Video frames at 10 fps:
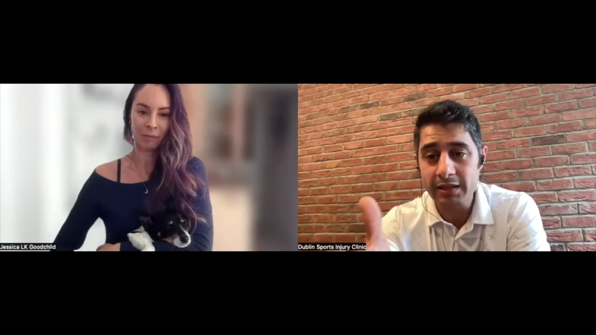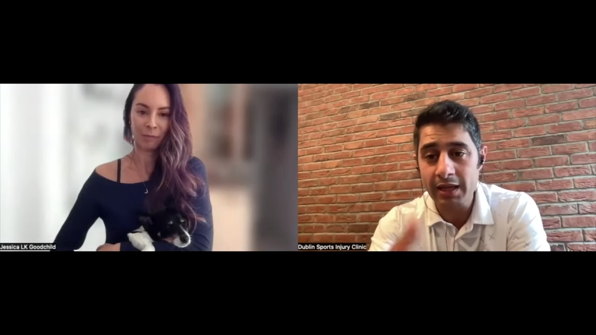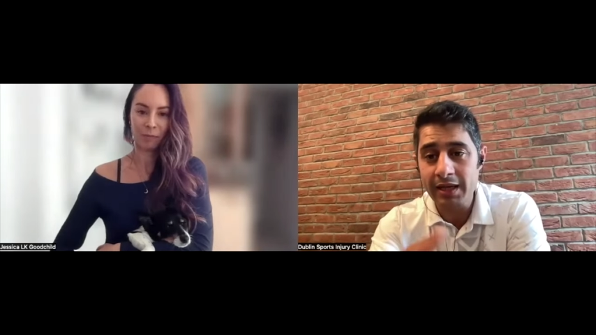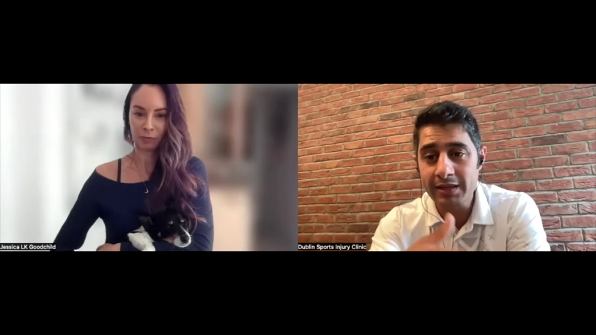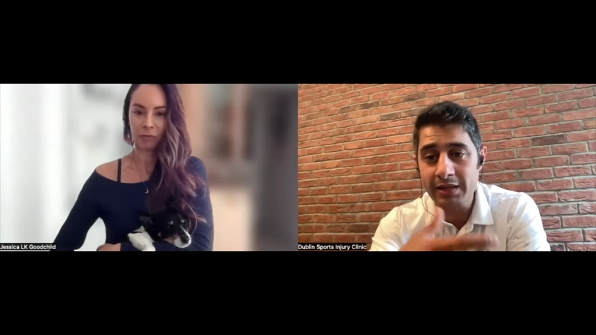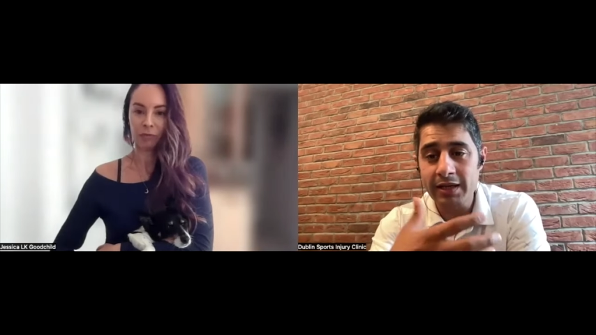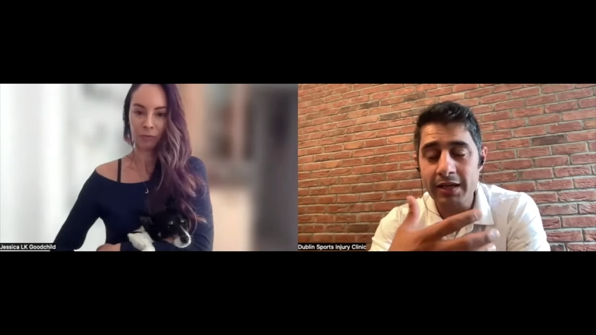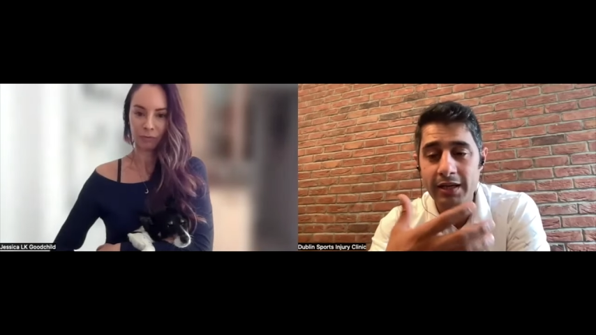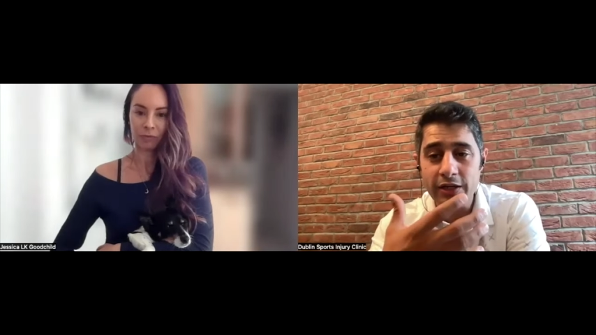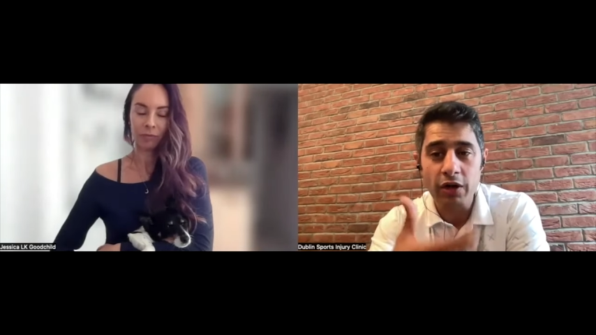Speaker 1: it kind of
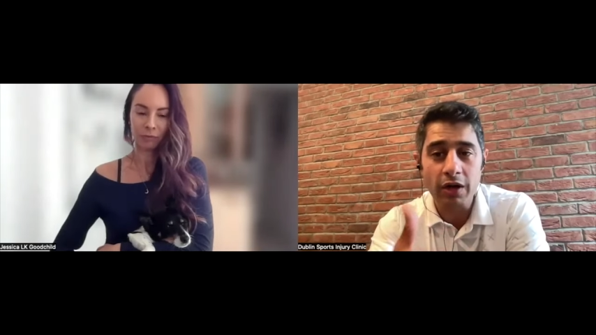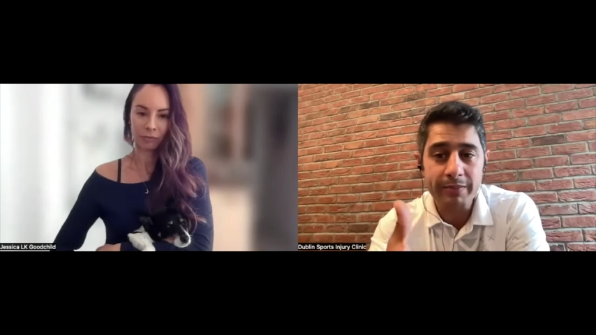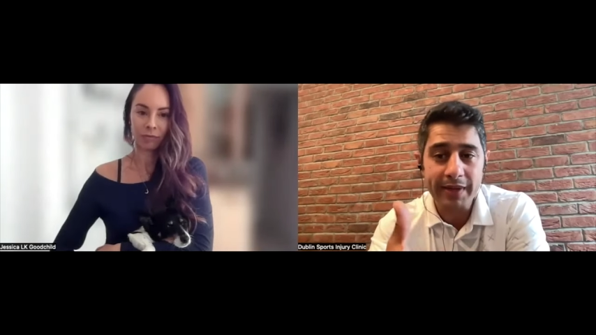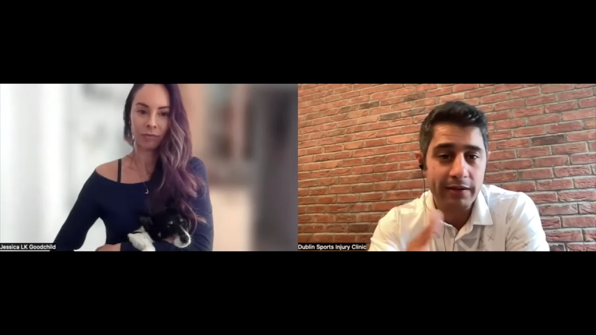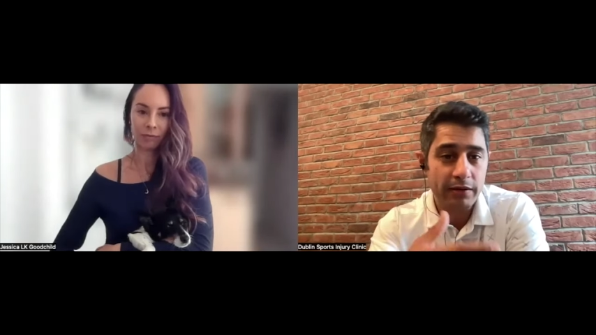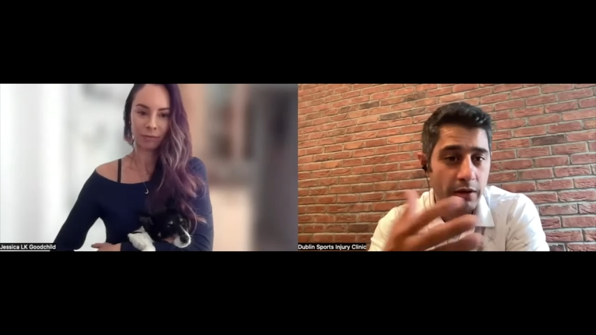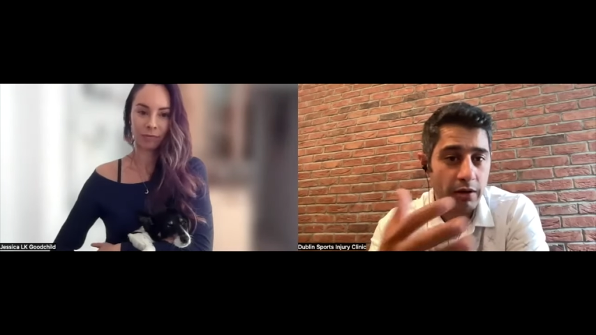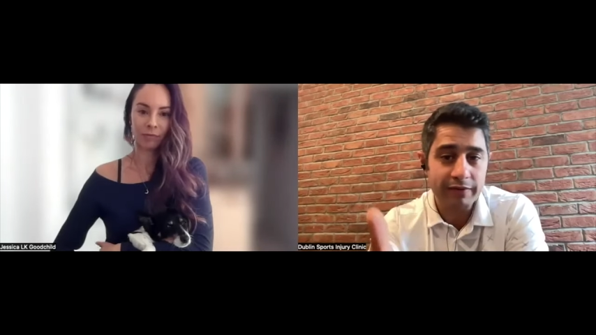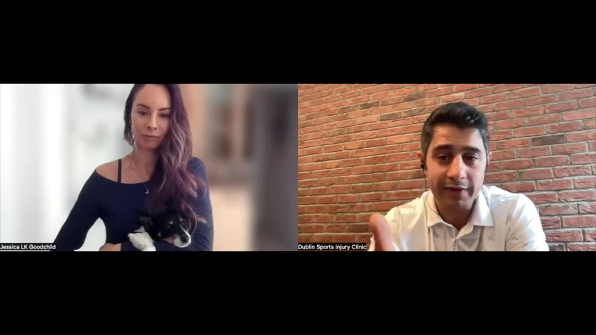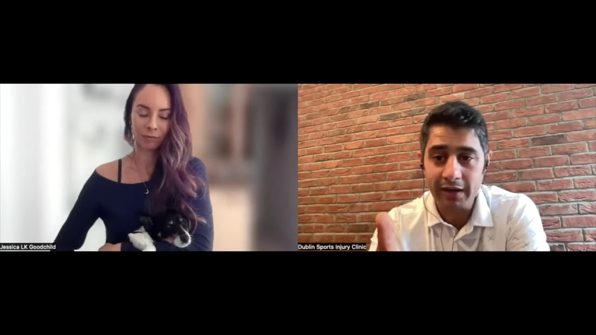like calmed down a lot
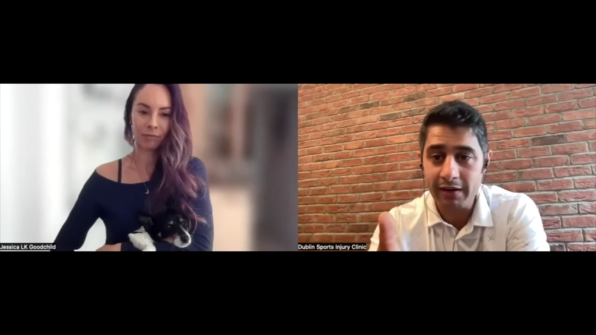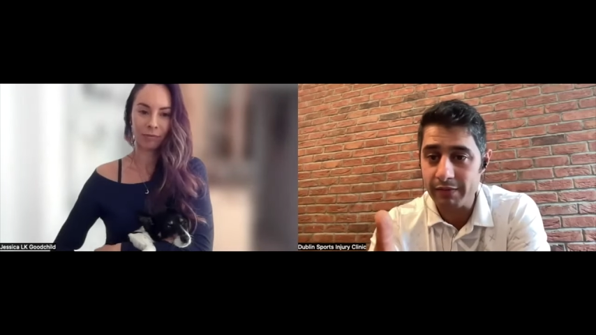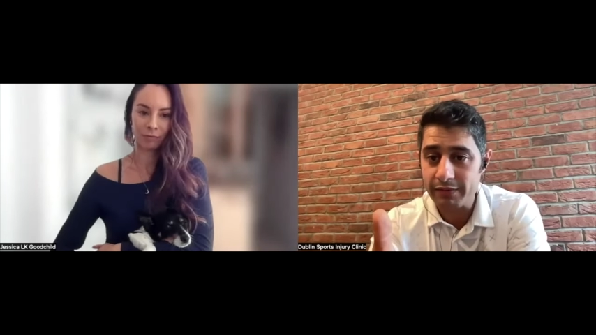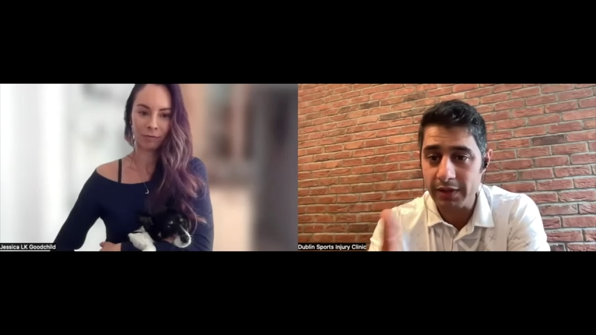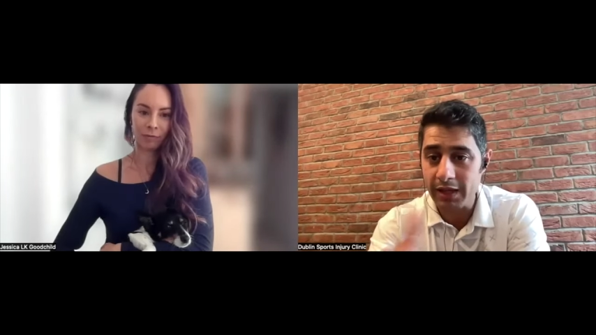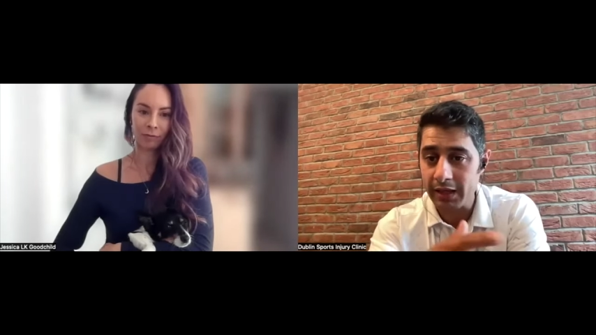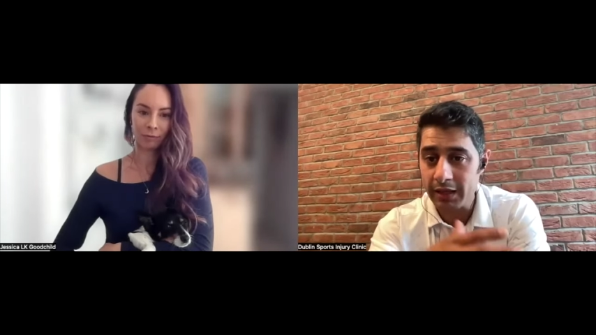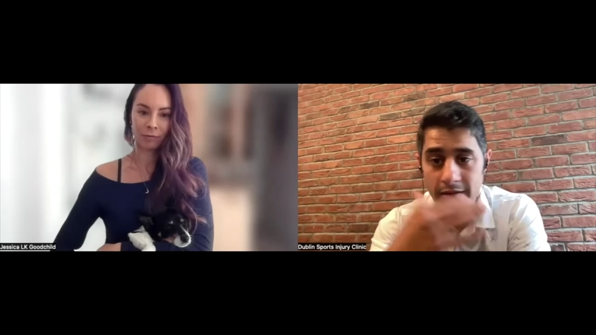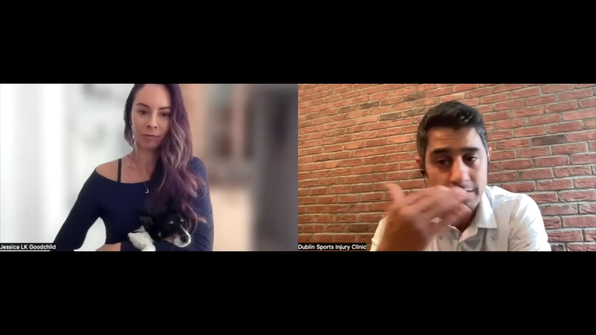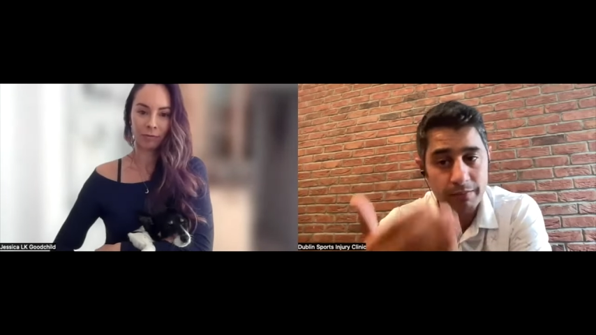of nerves like
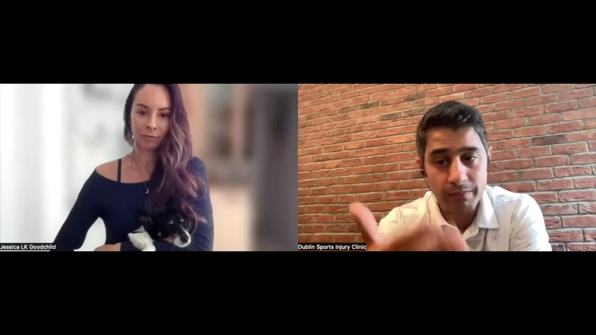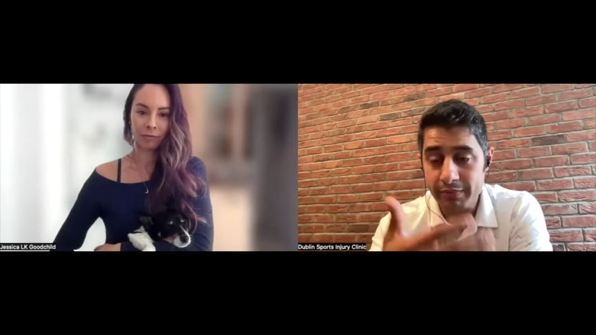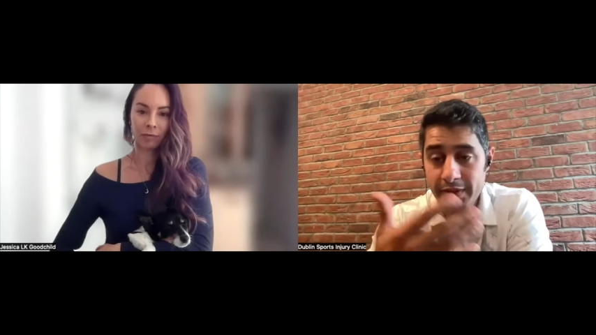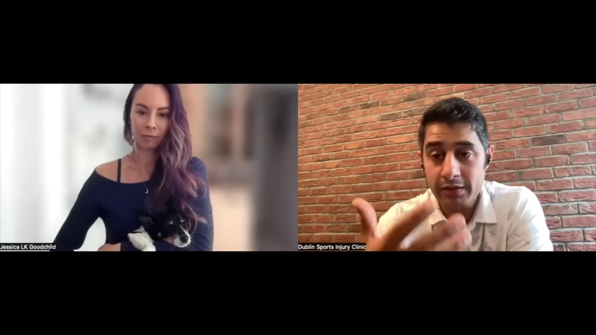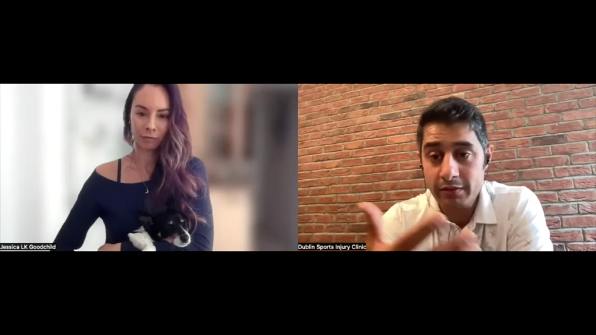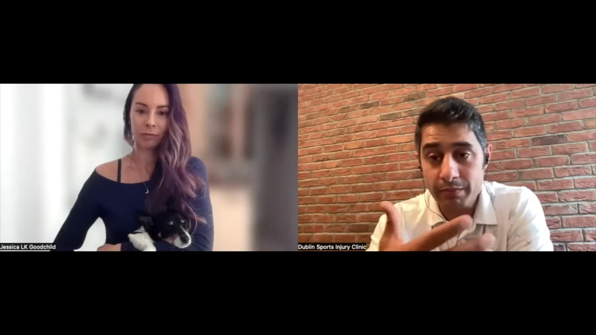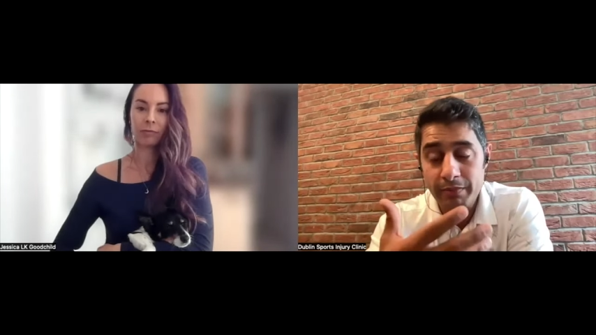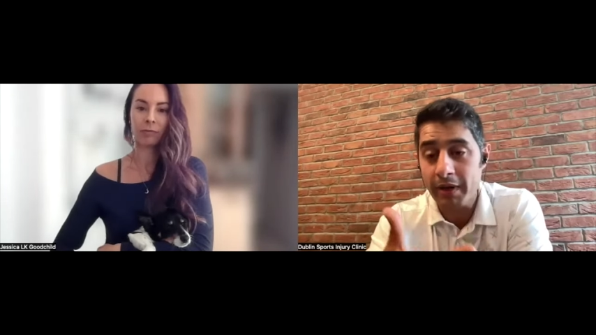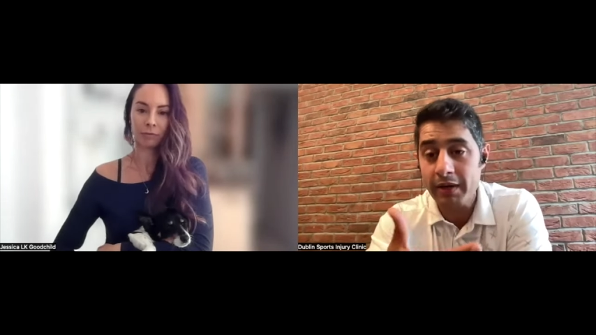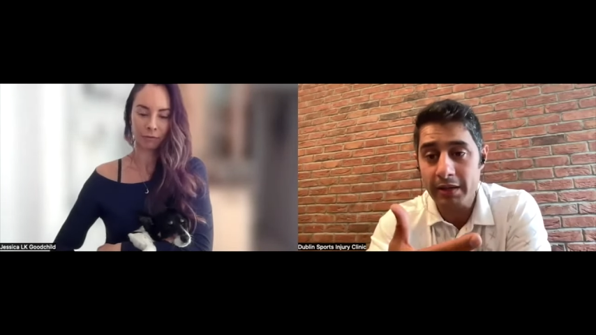in your in your
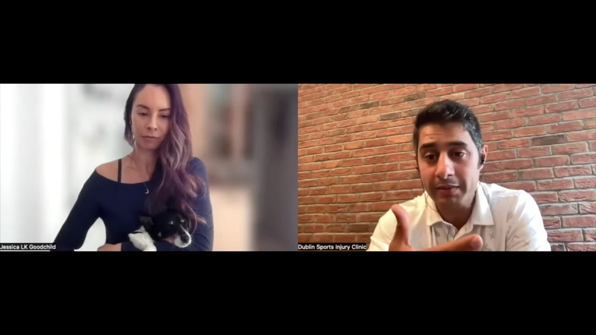body